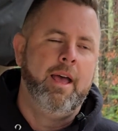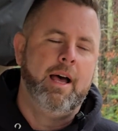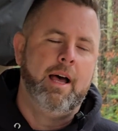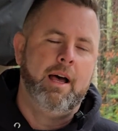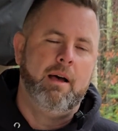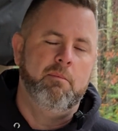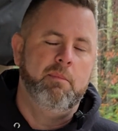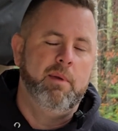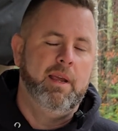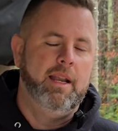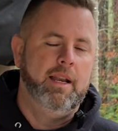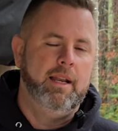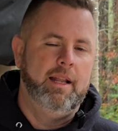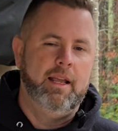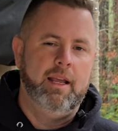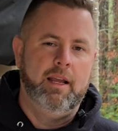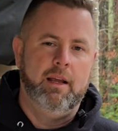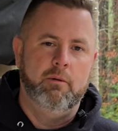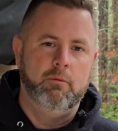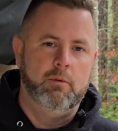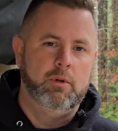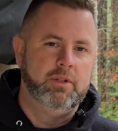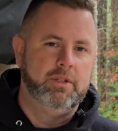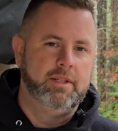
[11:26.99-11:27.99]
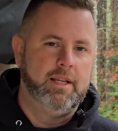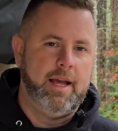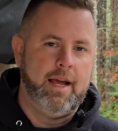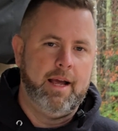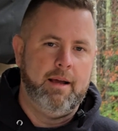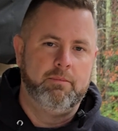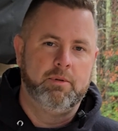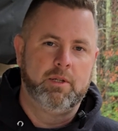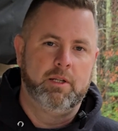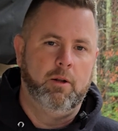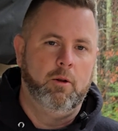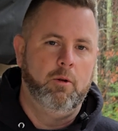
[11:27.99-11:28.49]
I mean, it was
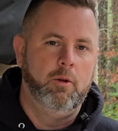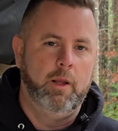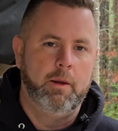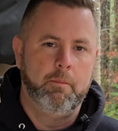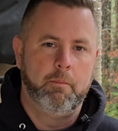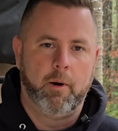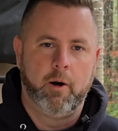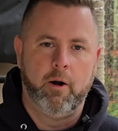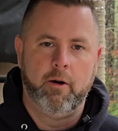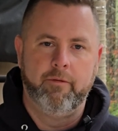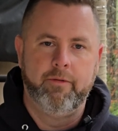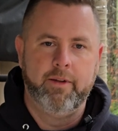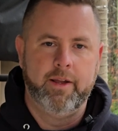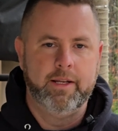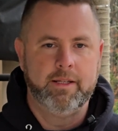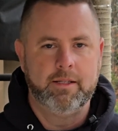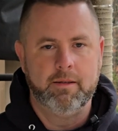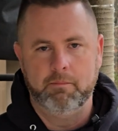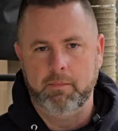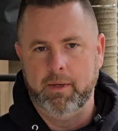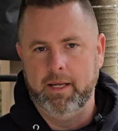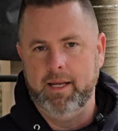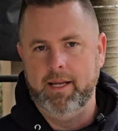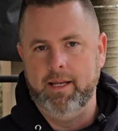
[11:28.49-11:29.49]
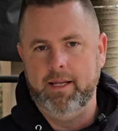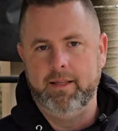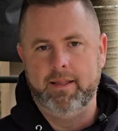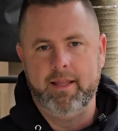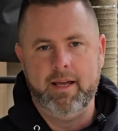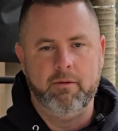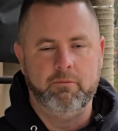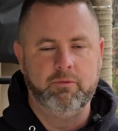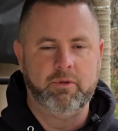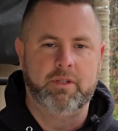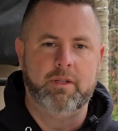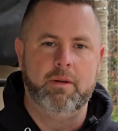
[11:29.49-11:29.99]
absolutely perfect to me.
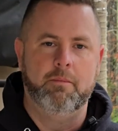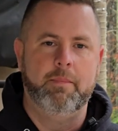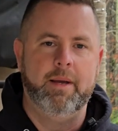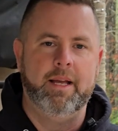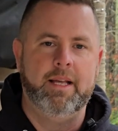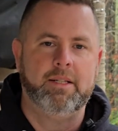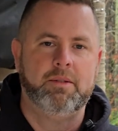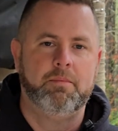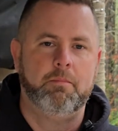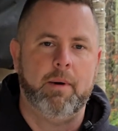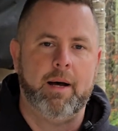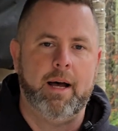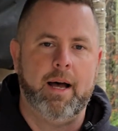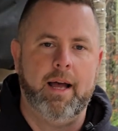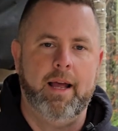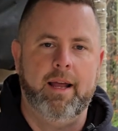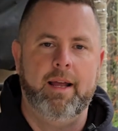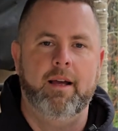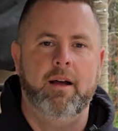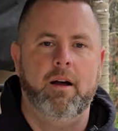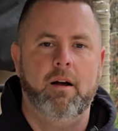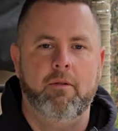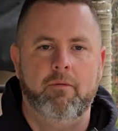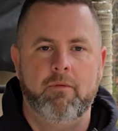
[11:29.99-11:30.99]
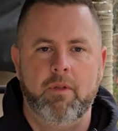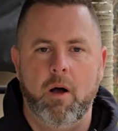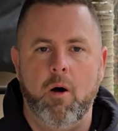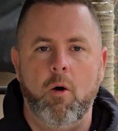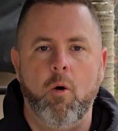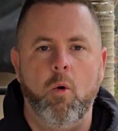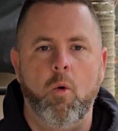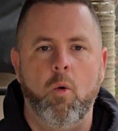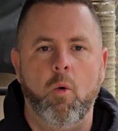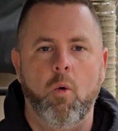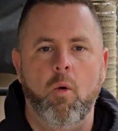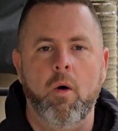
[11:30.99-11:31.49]
That was the best bite of the
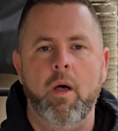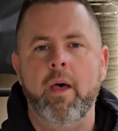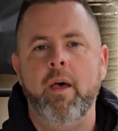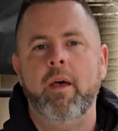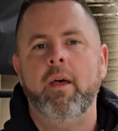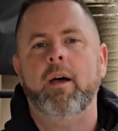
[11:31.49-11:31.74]
whole